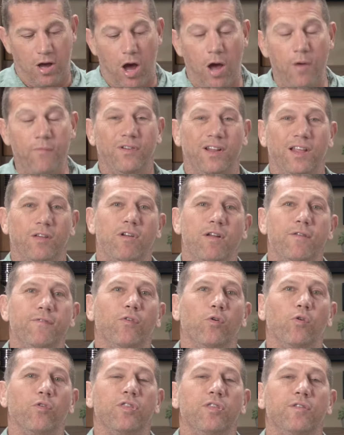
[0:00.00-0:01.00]
hopefully, ran
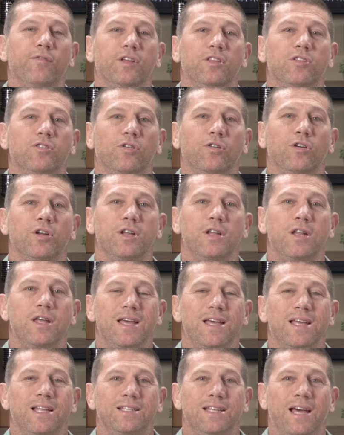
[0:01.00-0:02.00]
fourth in the Victorian
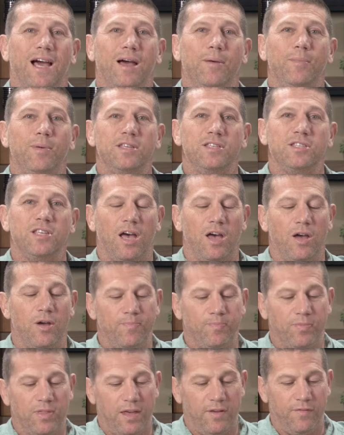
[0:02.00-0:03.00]
Derby.
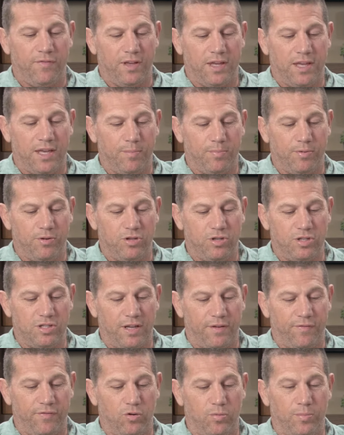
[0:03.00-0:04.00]
So if he can produce
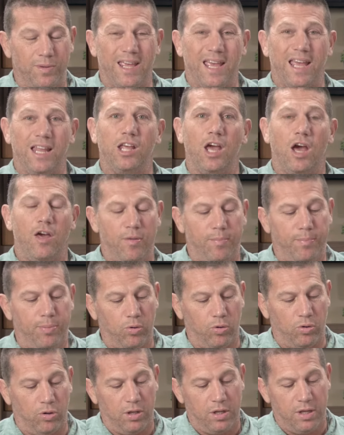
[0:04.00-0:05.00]
that form again, go the
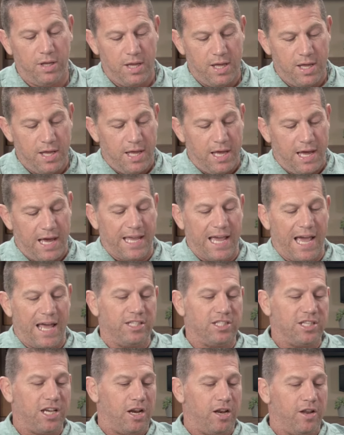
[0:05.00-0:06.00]
Bull. Okay,
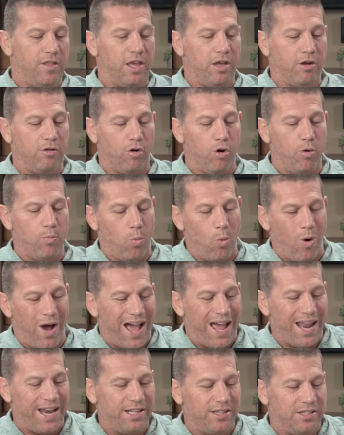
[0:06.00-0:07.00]
let's go to the Group
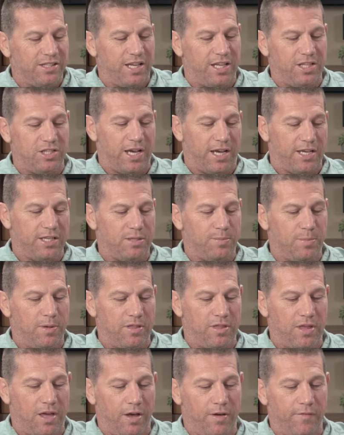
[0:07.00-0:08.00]
1, the TJ
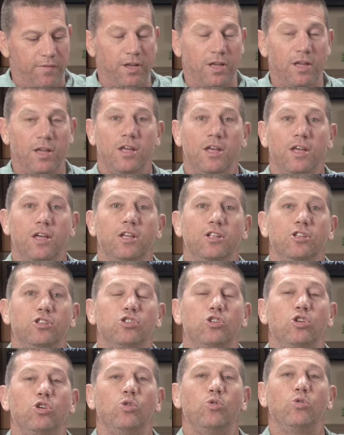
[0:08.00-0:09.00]
Smith over
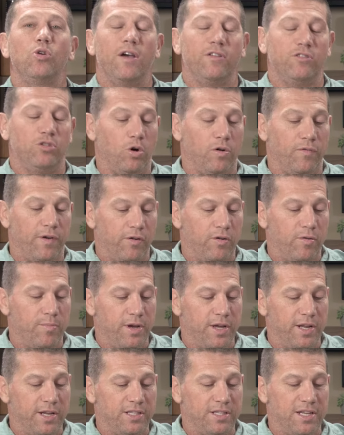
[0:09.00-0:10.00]
1,200
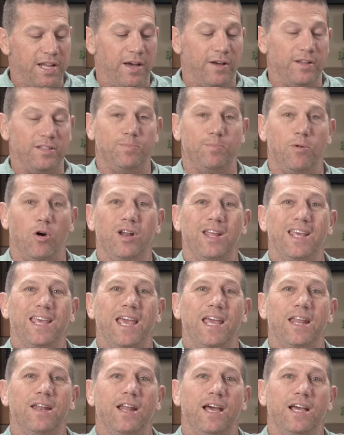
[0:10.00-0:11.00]
metres. Now it's on
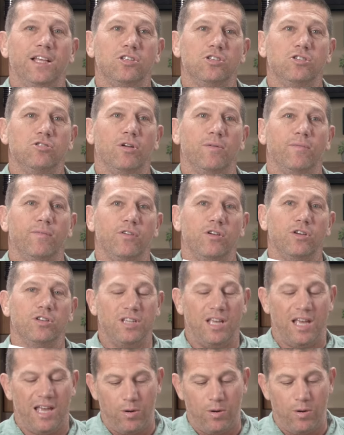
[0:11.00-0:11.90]
again. Nature Strip versus